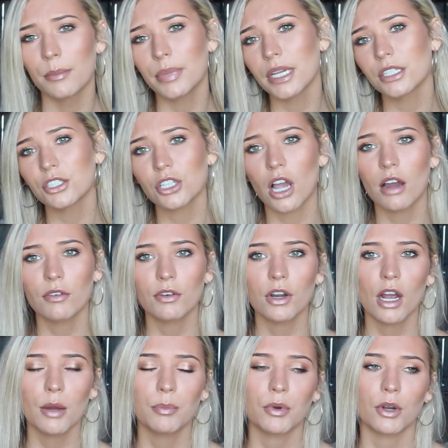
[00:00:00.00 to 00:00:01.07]
beach
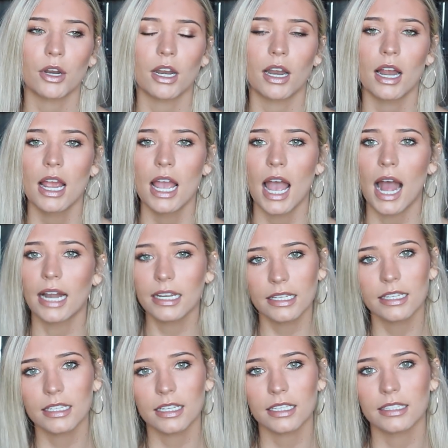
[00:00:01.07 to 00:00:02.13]
cover-up or
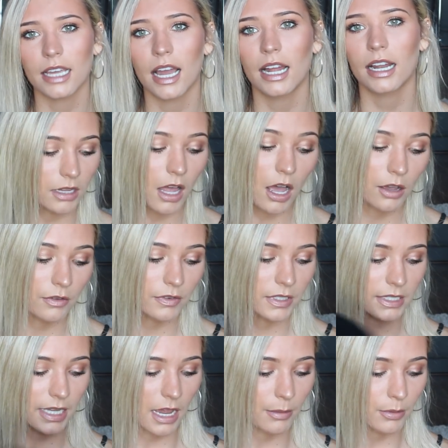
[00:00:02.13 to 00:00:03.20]
anything like that. Love
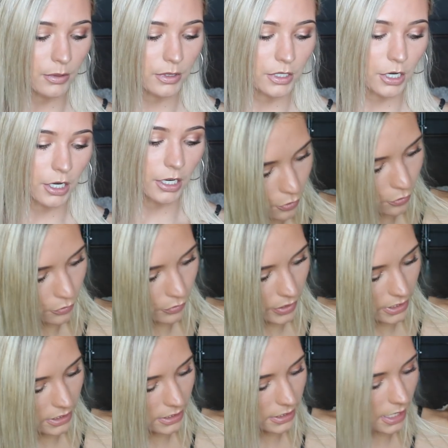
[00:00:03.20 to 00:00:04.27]
skirt.
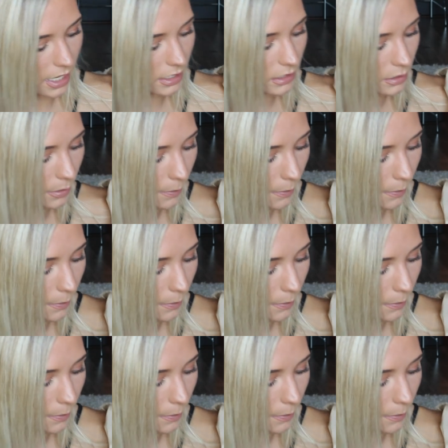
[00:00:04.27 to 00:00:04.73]
Princess